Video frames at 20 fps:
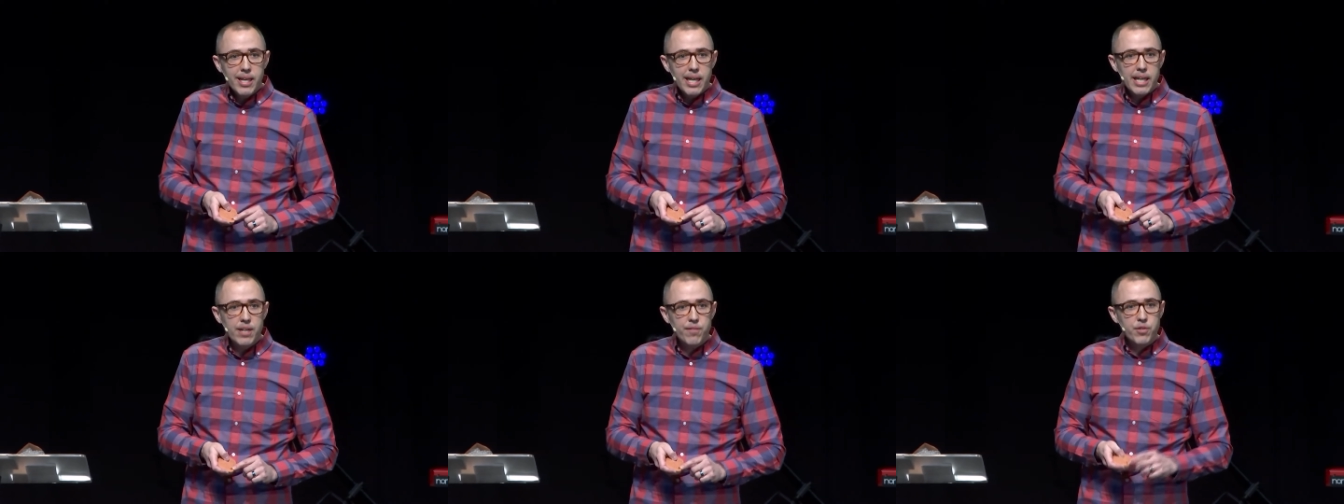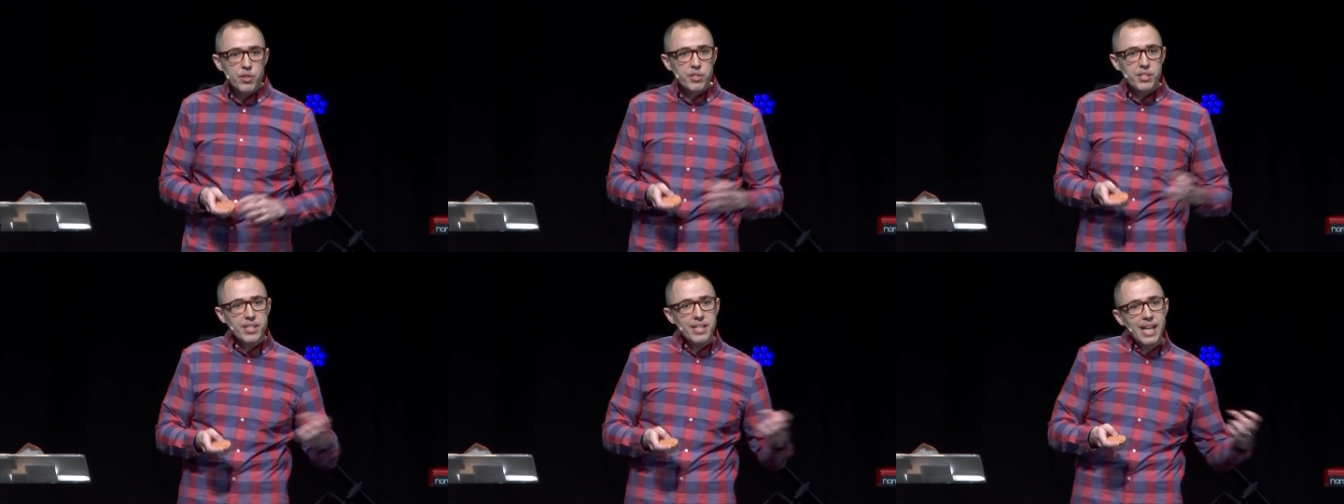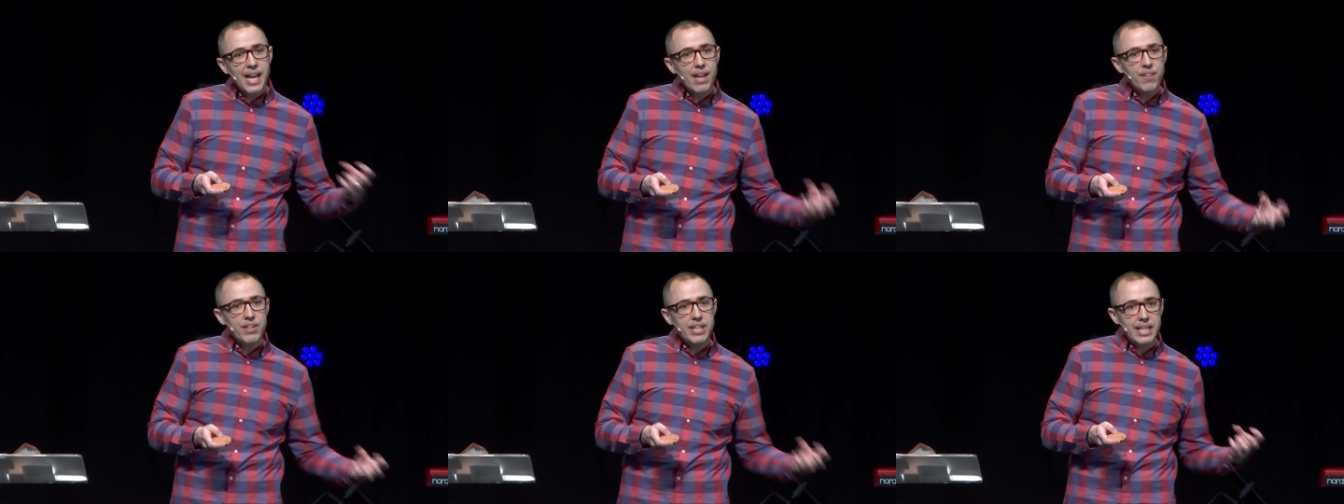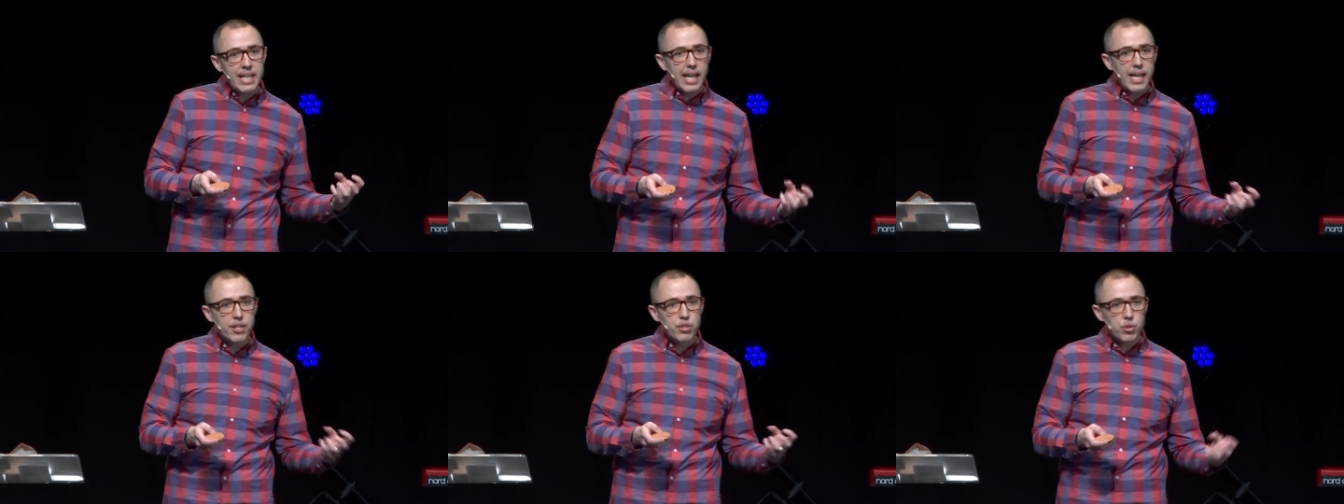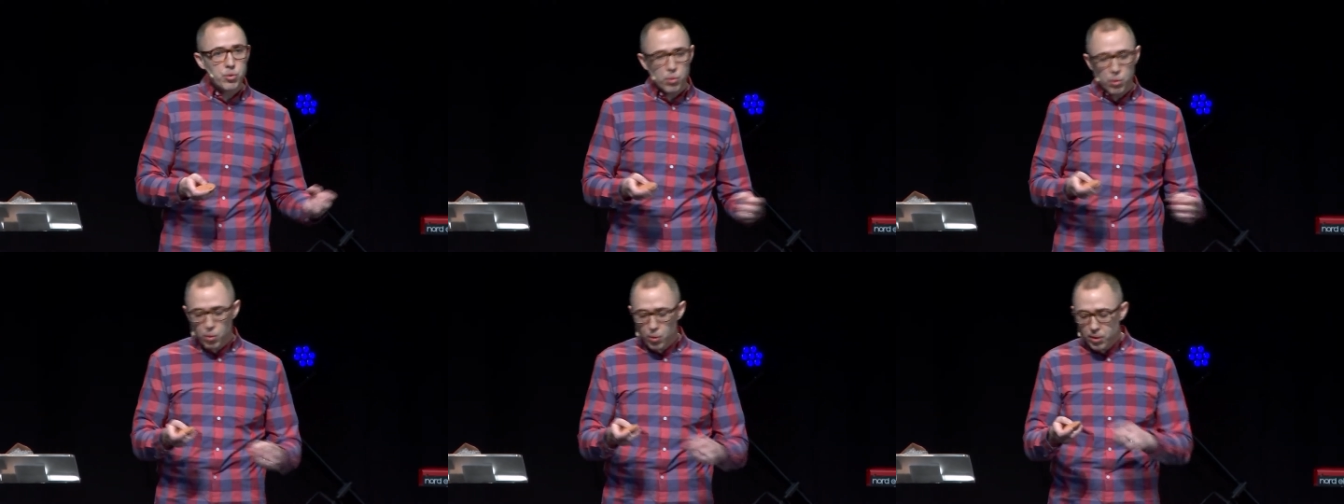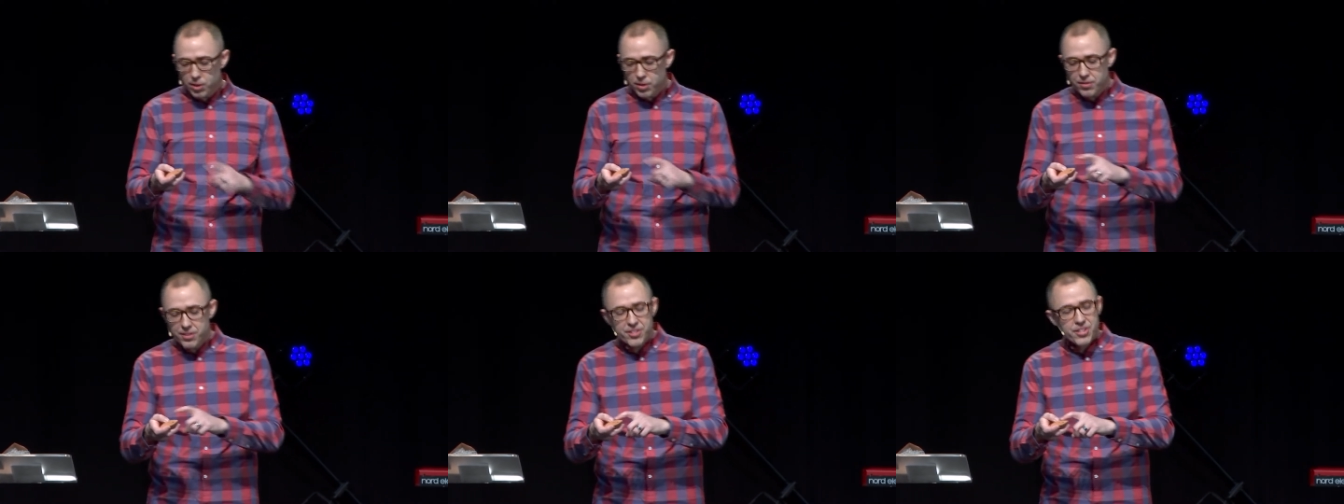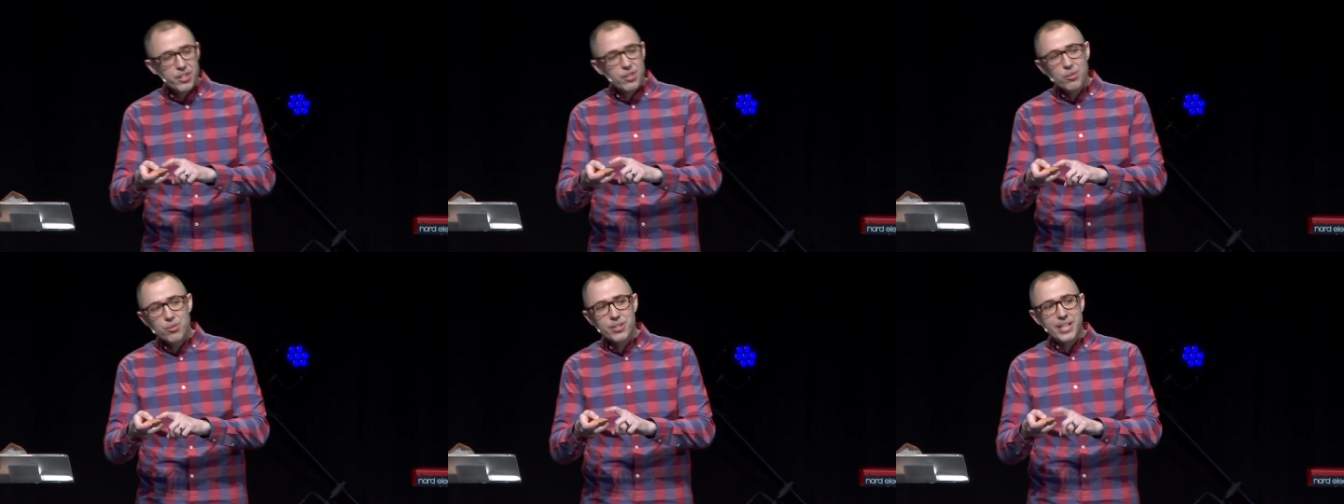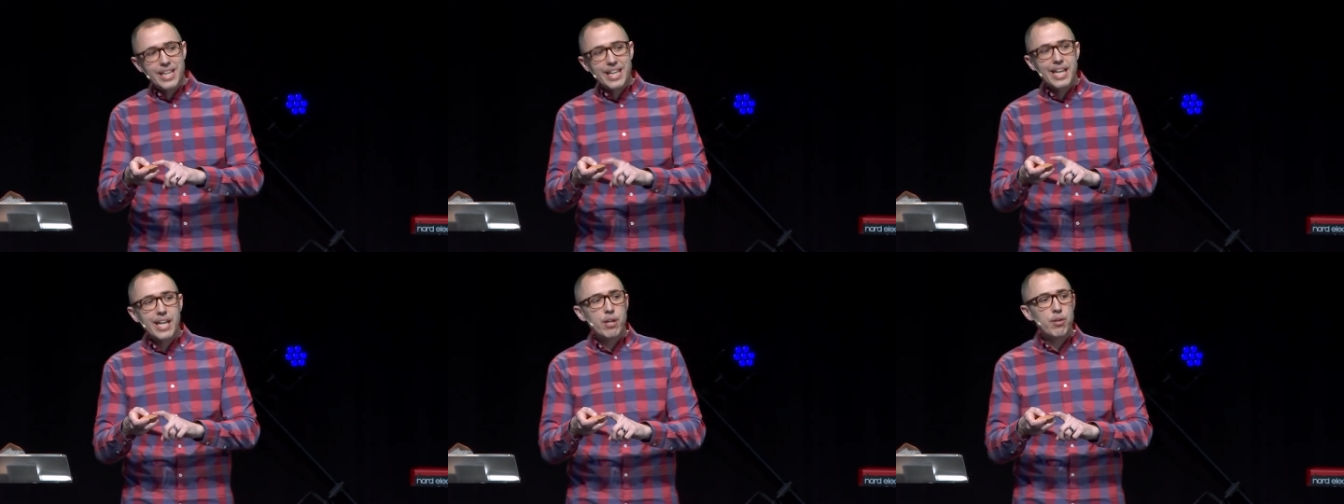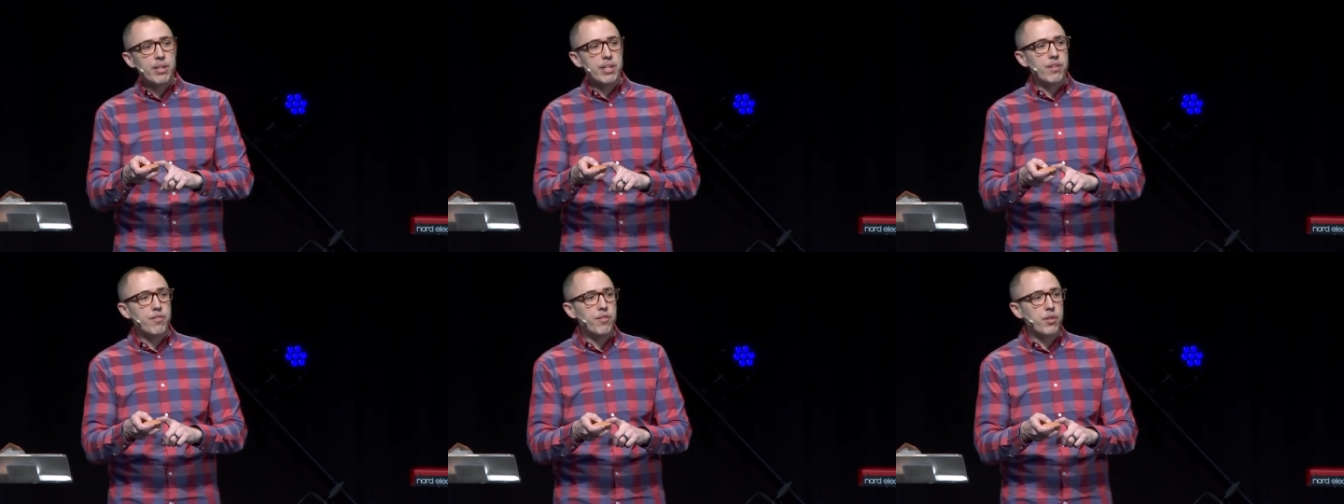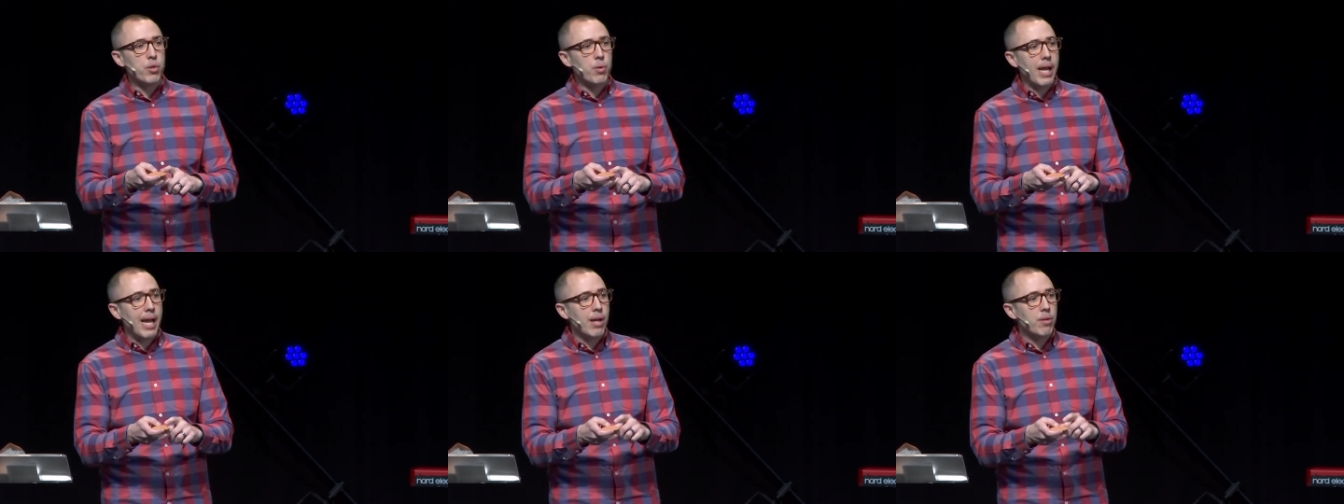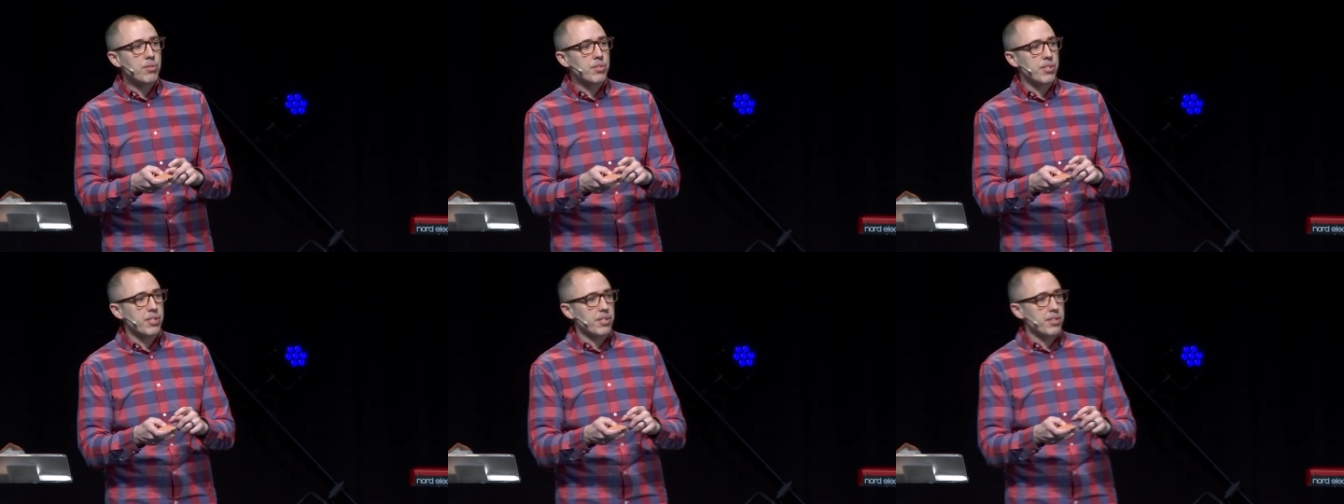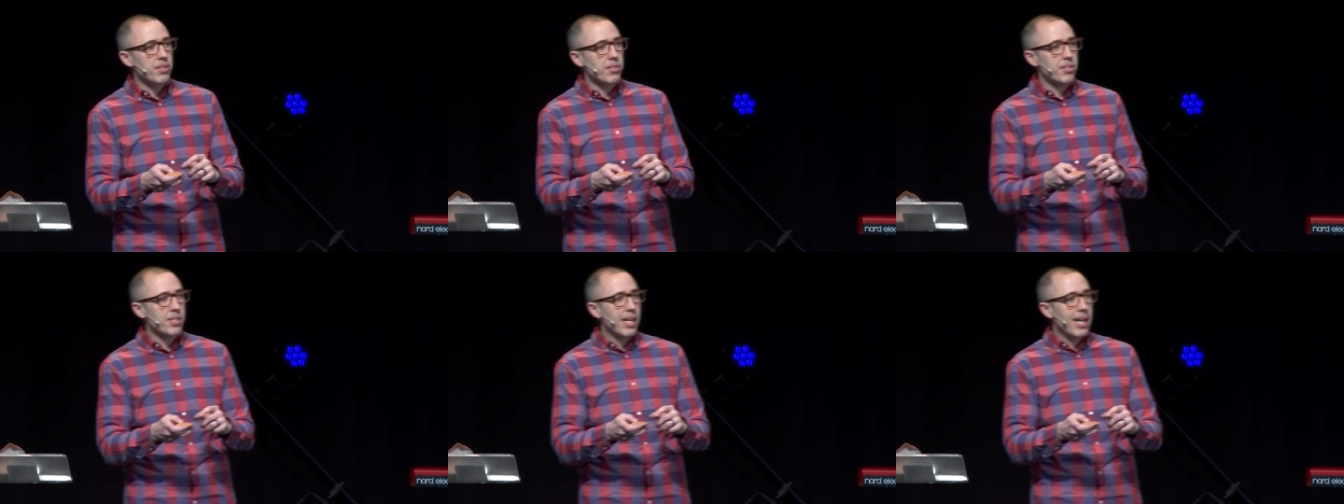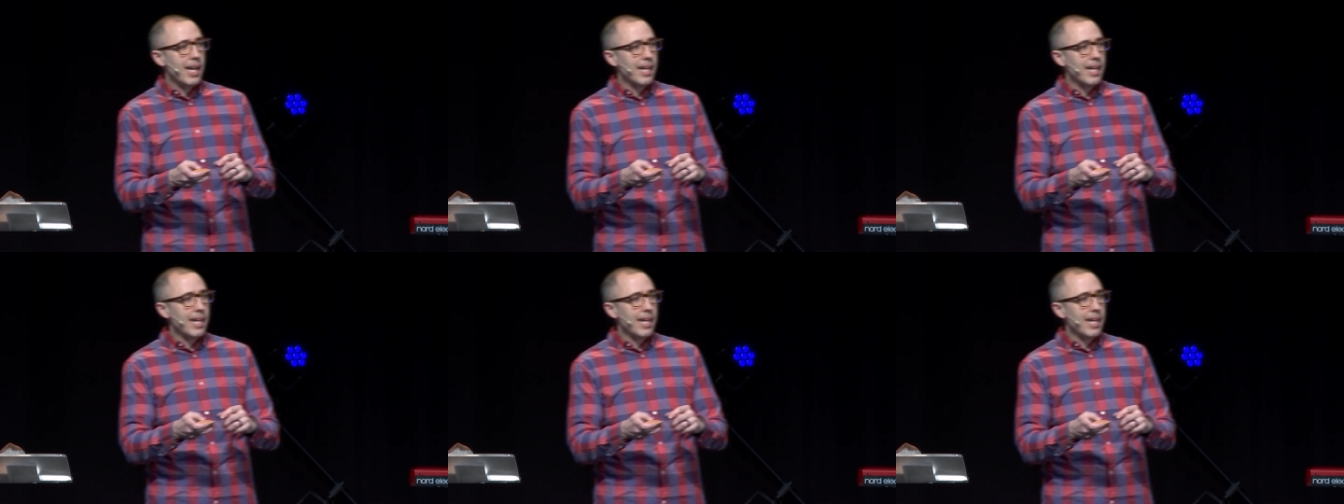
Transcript: And if you didn't have any extra oil, this can only carry a few ounces.